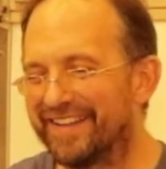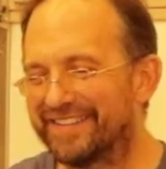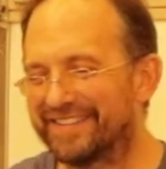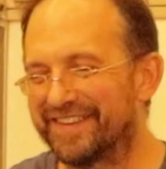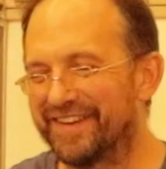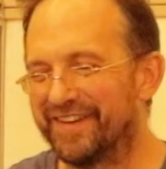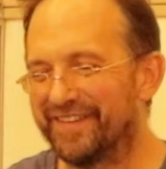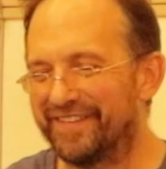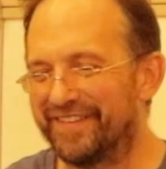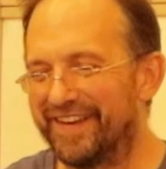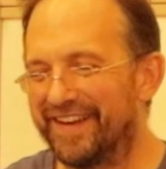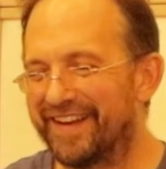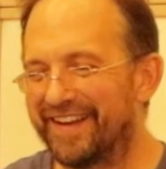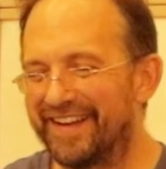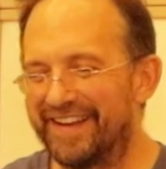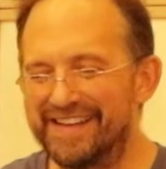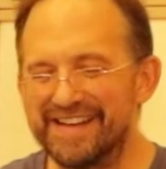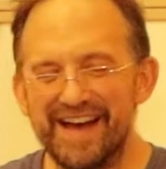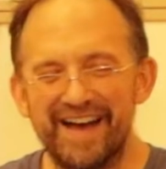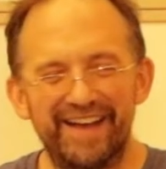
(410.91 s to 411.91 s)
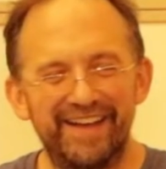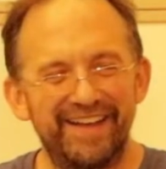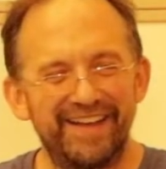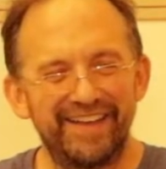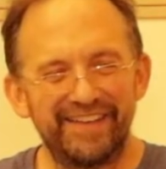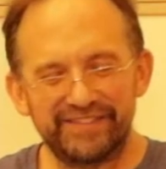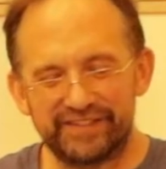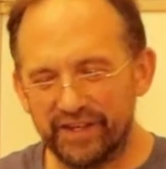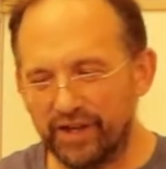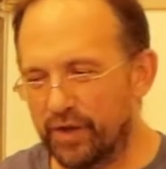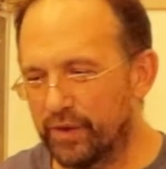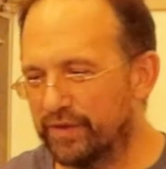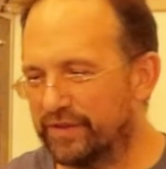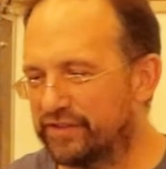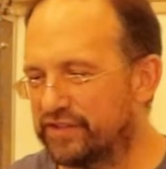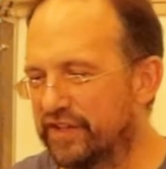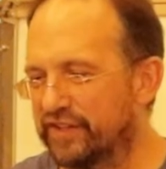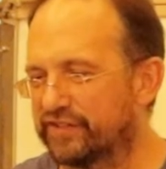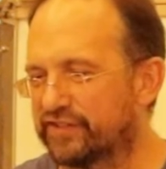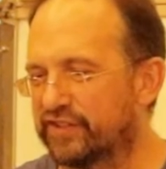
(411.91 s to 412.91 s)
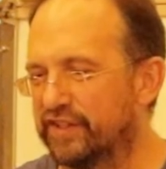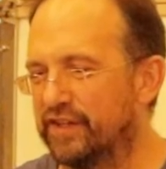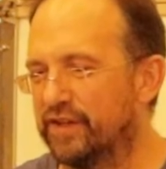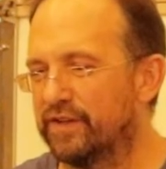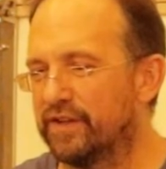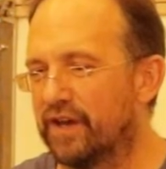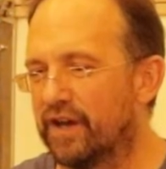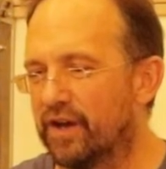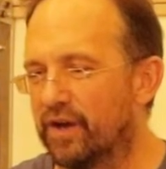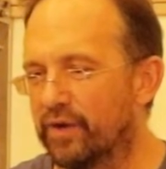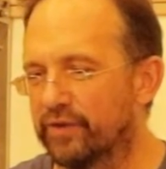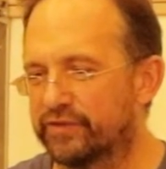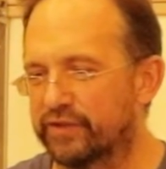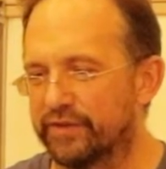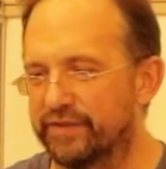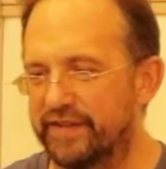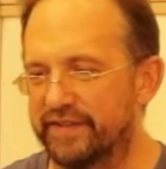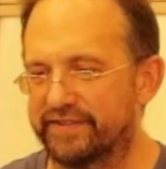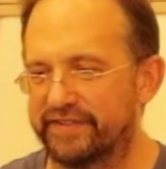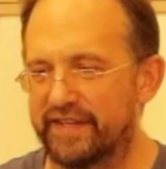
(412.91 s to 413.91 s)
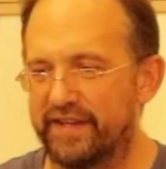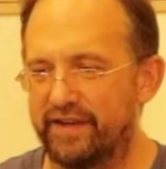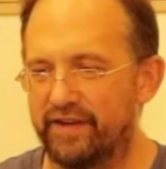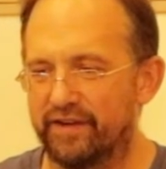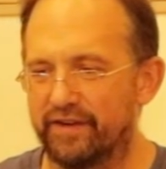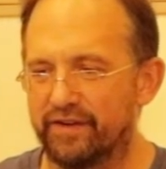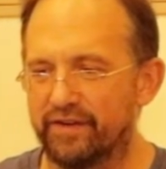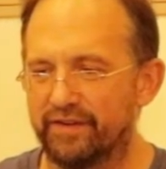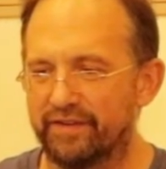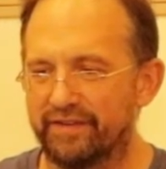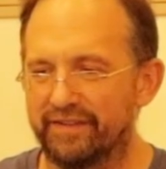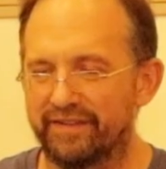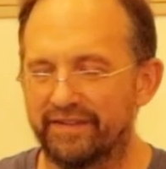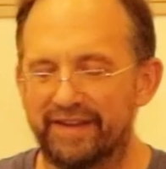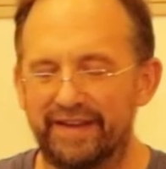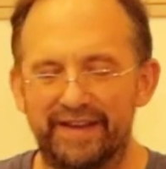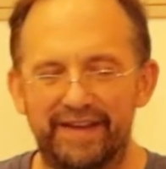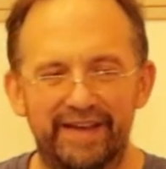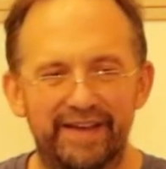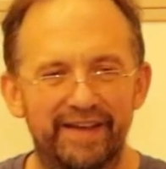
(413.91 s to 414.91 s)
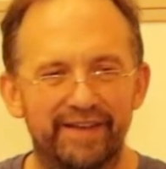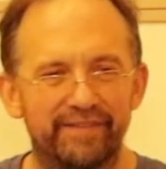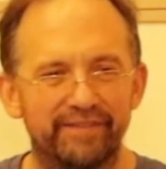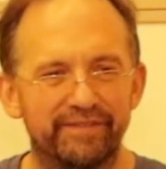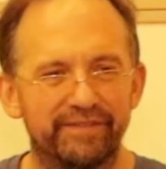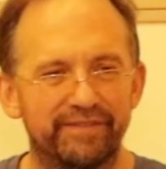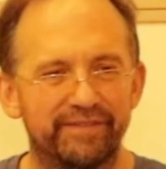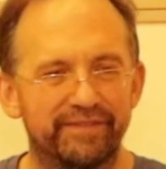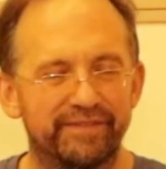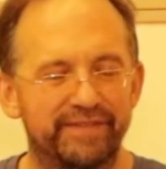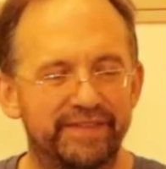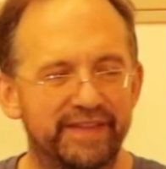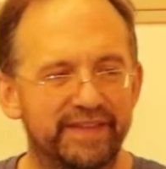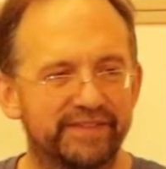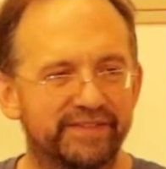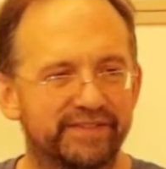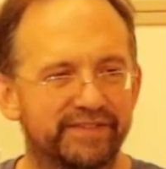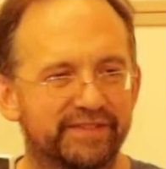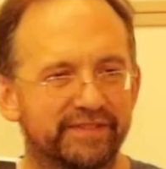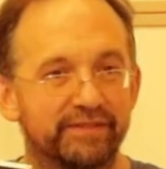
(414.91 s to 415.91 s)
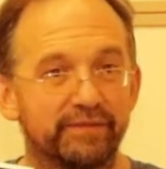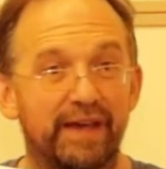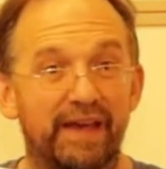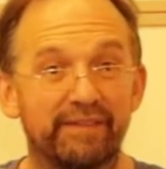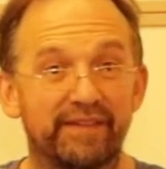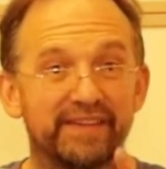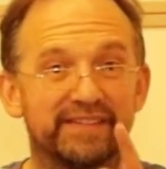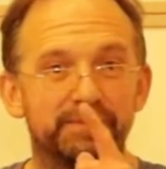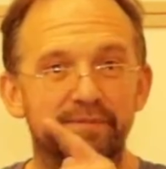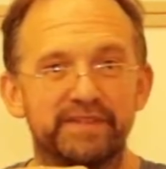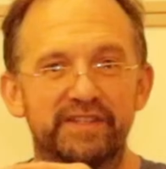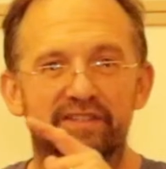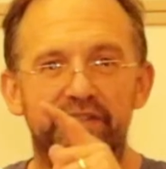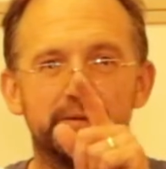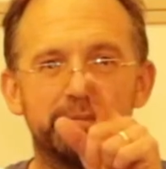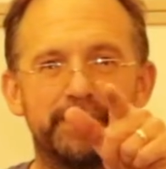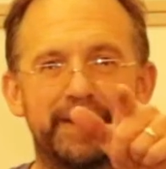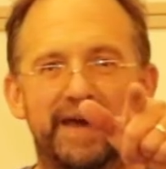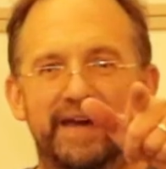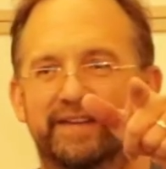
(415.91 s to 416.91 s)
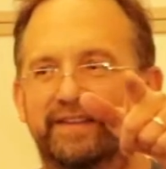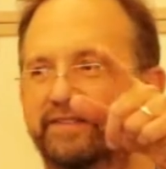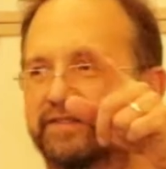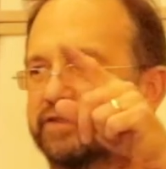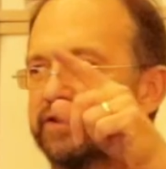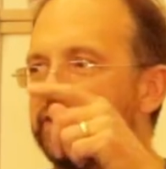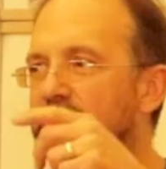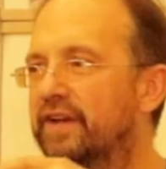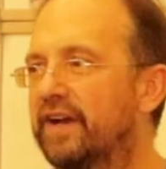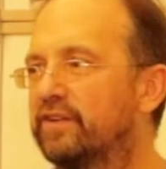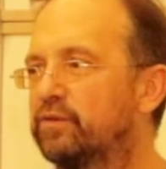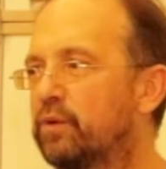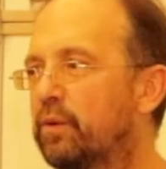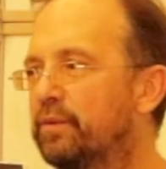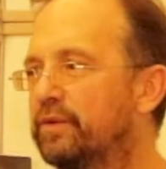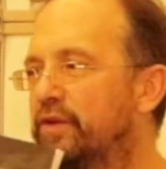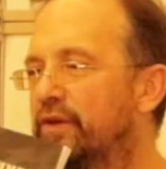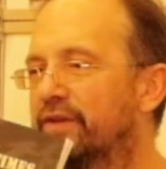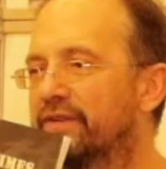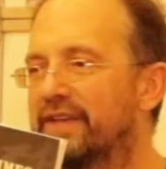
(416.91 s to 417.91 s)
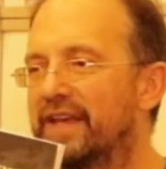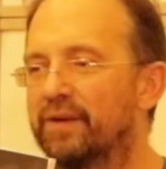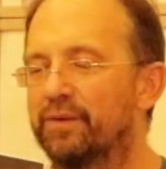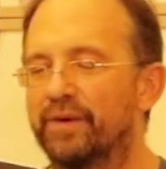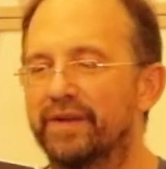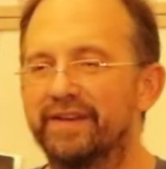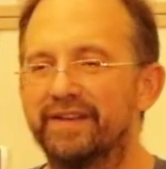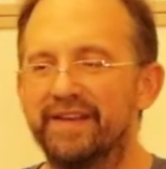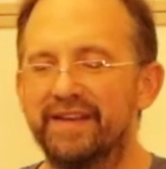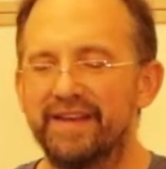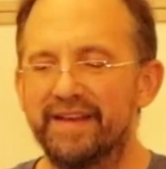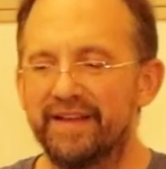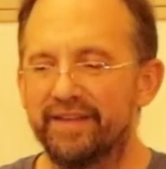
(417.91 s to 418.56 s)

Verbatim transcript: So just so you know, so this here, I got some of these in the back, so you guys want one, you can take one.